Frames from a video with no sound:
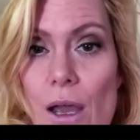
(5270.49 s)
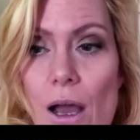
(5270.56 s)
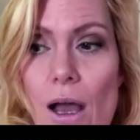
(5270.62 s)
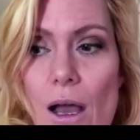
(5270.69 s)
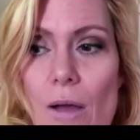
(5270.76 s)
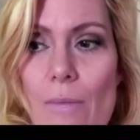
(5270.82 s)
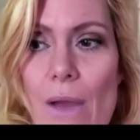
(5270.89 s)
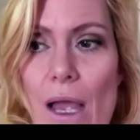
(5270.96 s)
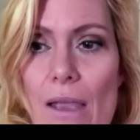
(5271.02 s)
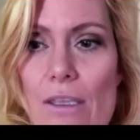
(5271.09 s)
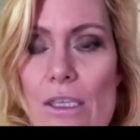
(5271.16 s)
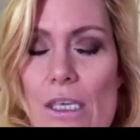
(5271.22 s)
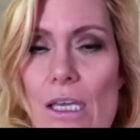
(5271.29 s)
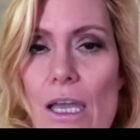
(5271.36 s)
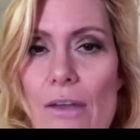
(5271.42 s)
I
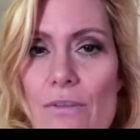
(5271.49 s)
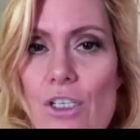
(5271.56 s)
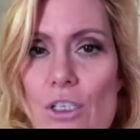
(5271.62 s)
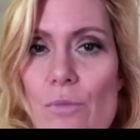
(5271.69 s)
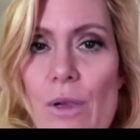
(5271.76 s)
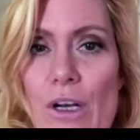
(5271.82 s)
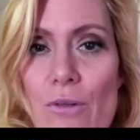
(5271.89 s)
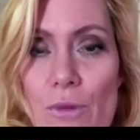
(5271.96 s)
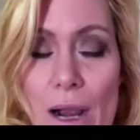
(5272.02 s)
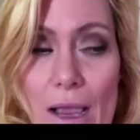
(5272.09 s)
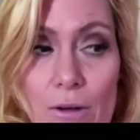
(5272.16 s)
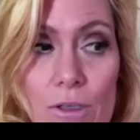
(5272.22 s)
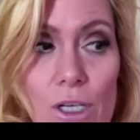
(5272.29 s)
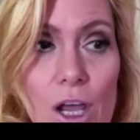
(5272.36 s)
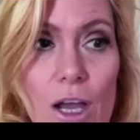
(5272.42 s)
think I've just been
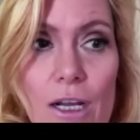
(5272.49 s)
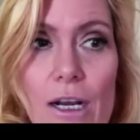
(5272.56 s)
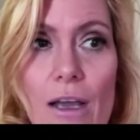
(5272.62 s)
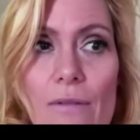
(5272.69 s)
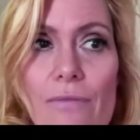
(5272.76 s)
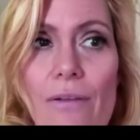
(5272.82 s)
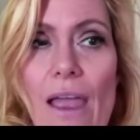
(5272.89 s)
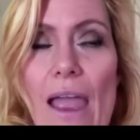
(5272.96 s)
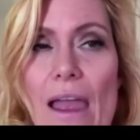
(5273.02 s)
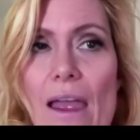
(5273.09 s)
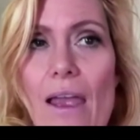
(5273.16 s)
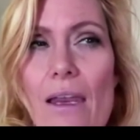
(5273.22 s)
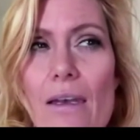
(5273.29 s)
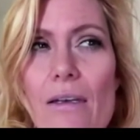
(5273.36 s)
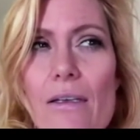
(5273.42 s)
around long enough,
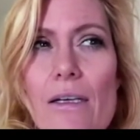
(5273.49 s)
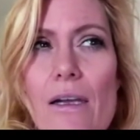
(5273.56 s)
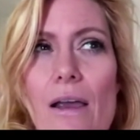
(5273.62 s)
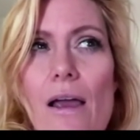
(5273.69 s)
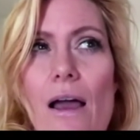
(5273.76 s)
and